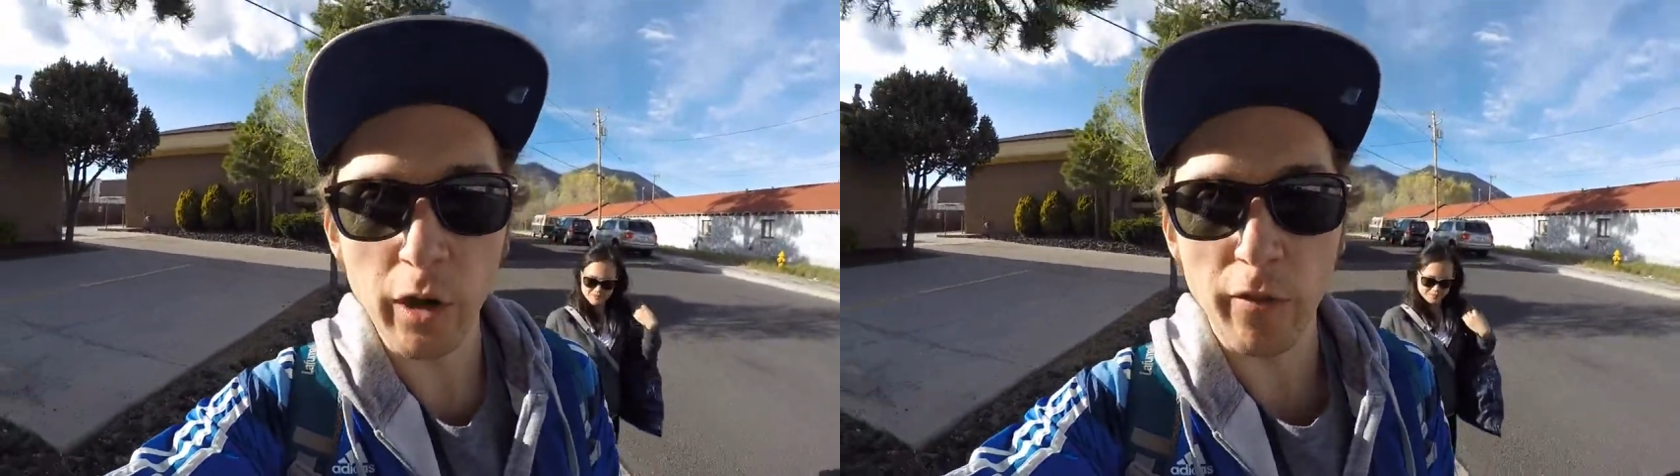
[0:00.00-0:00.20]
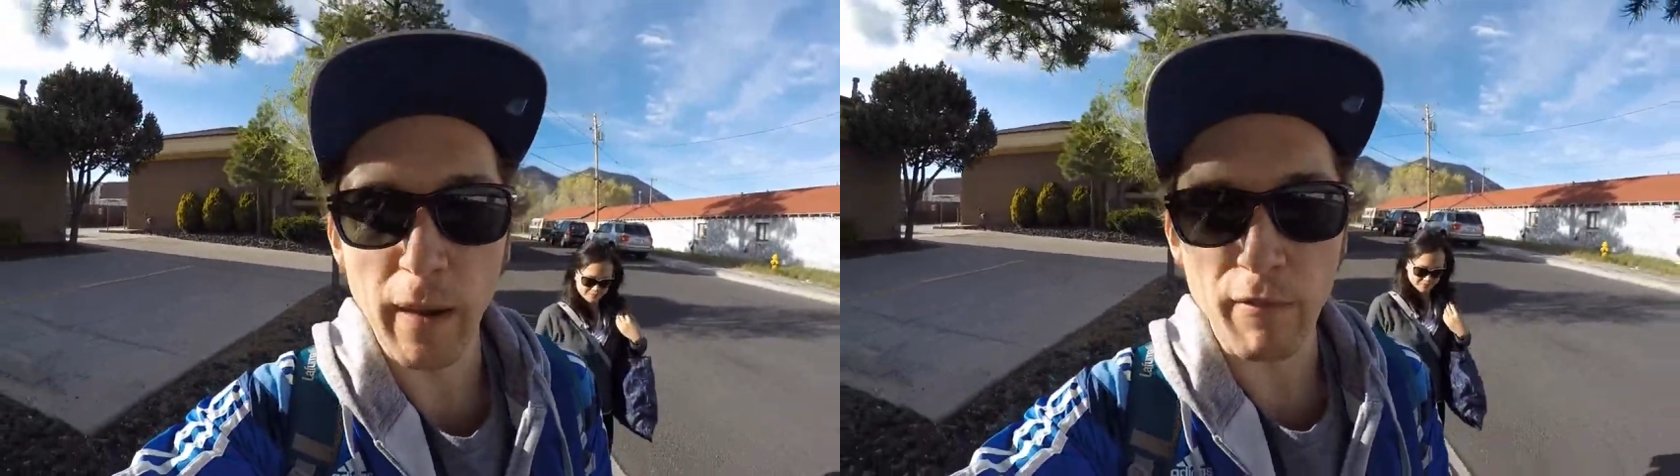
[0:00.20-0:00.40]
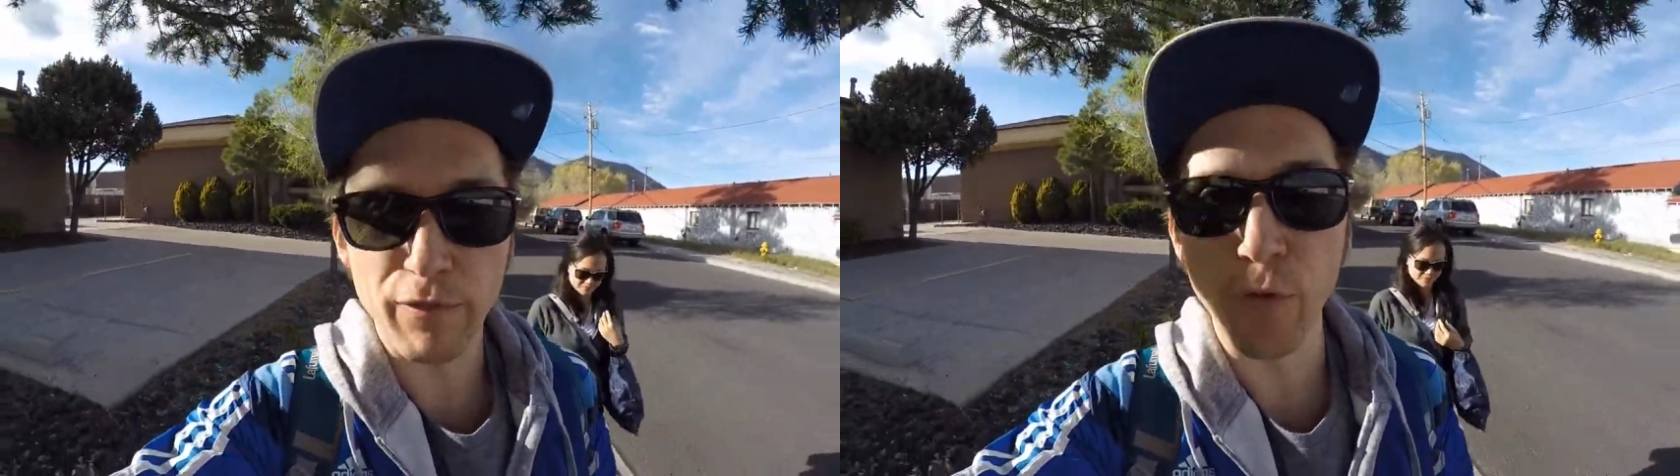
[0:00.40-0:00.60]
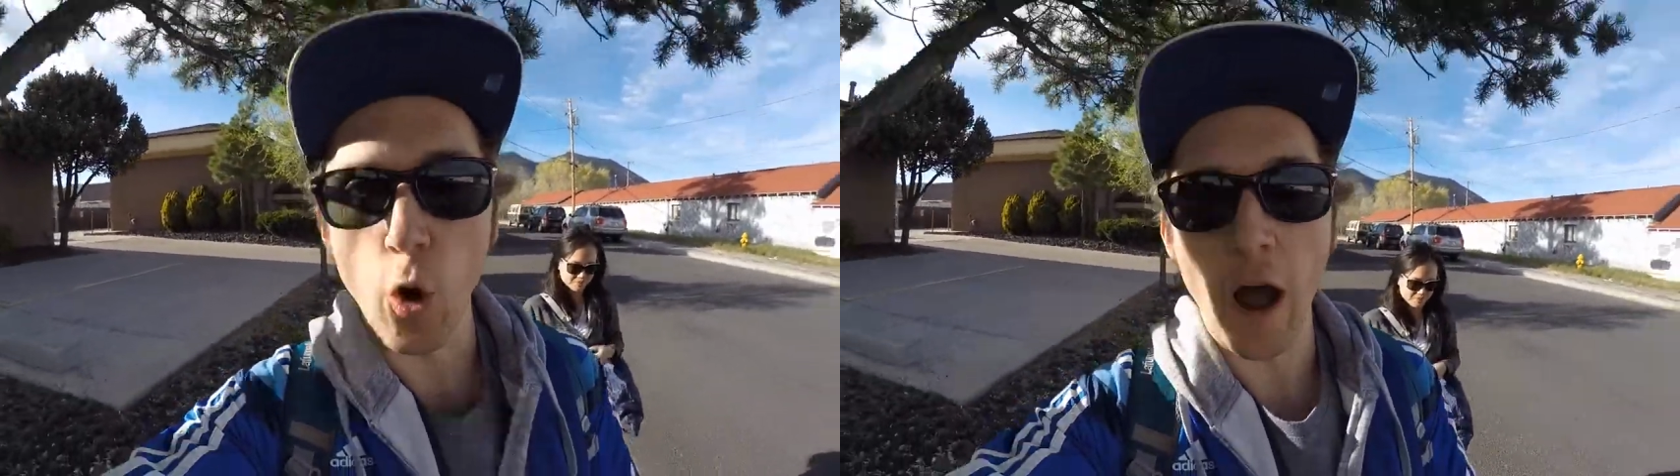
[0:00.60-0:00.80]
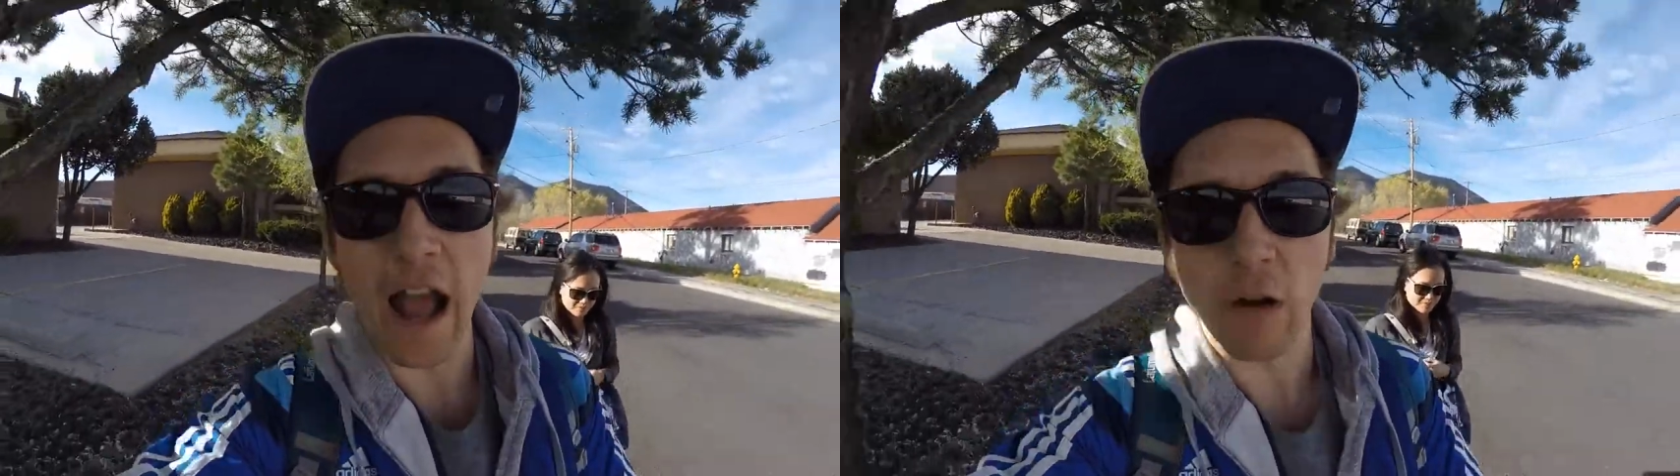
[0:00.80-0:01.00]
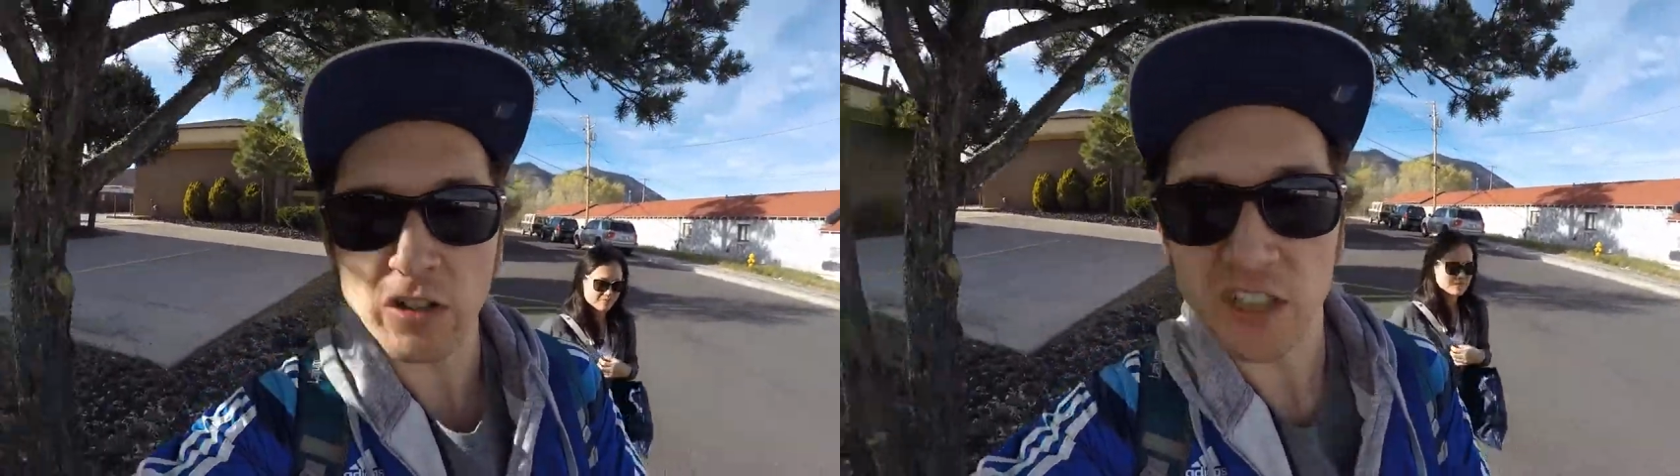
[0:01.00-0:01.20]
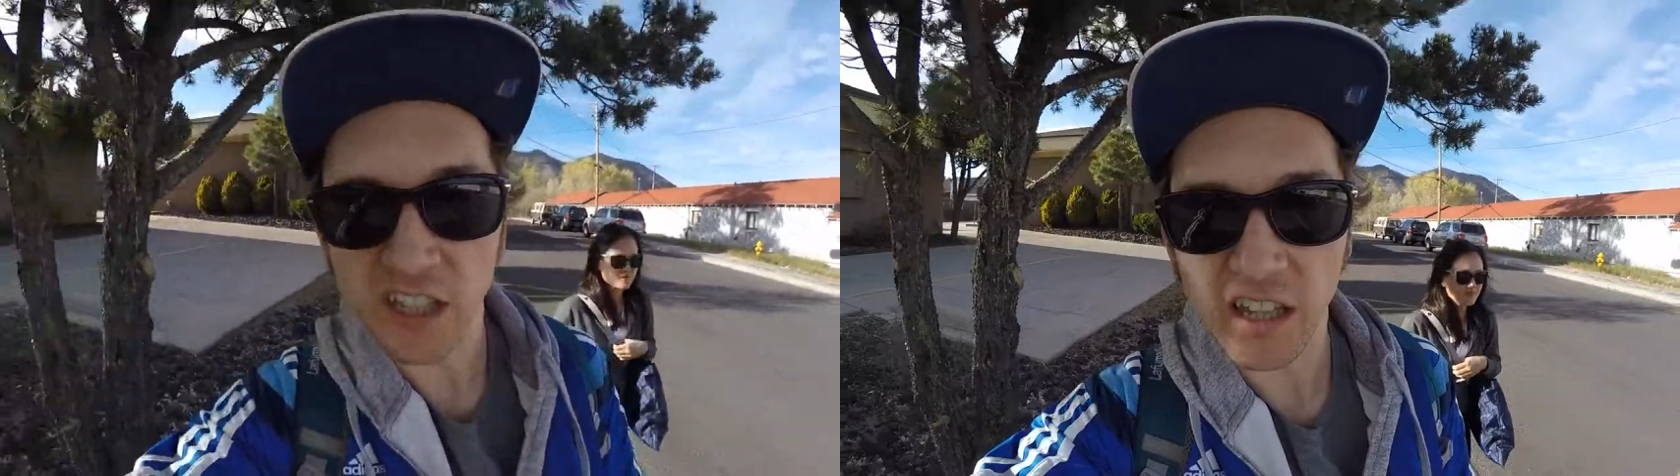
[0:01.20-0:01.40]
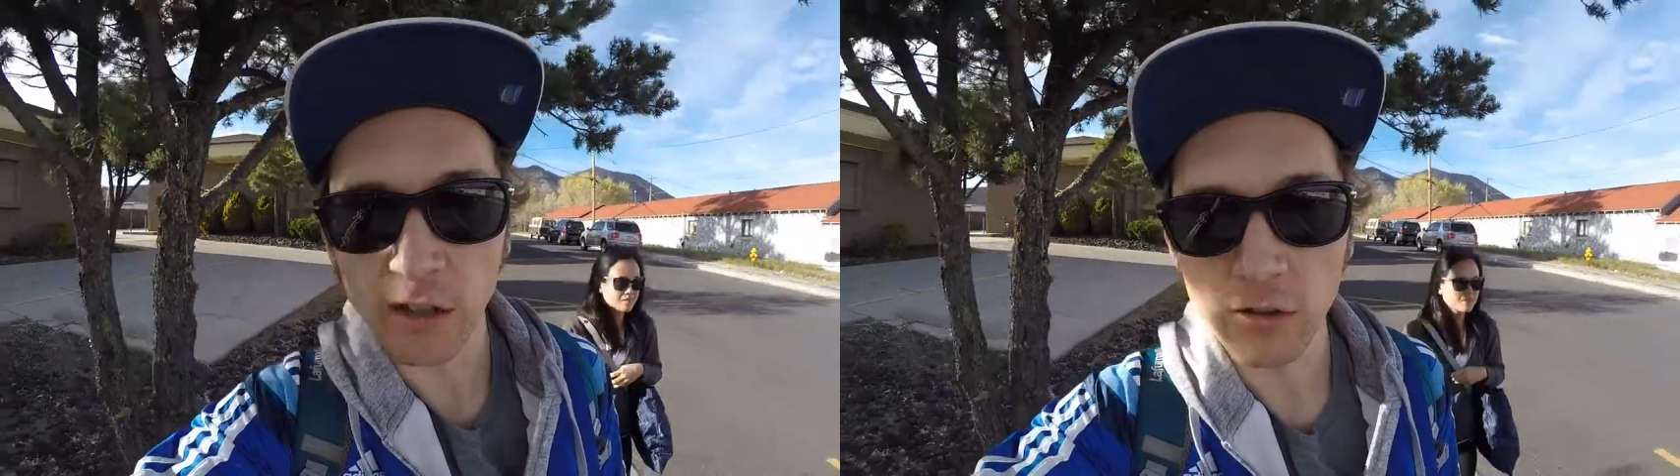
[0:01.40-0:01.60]
We've got about four hours
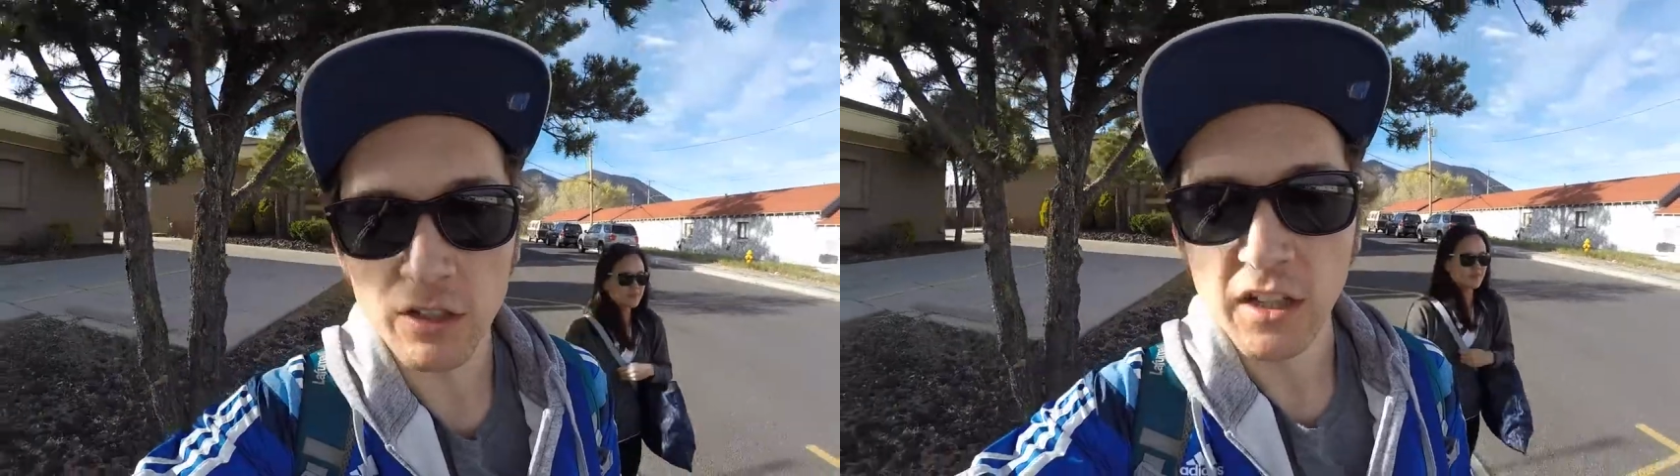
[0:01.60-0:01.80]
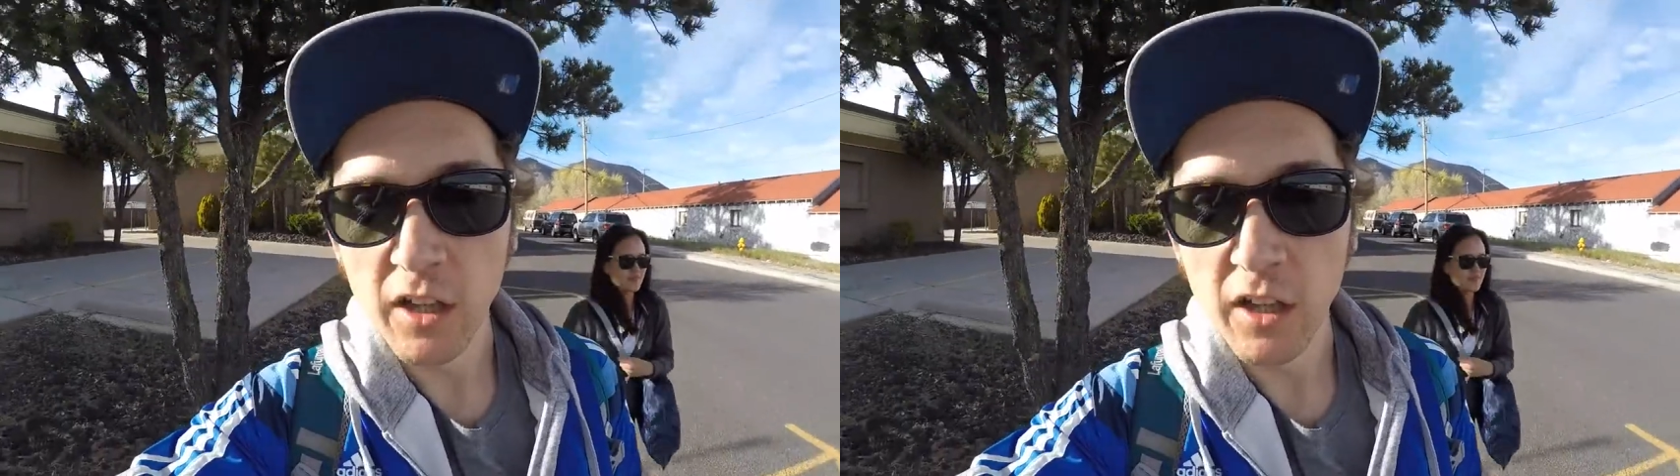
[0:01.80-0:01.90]
to kill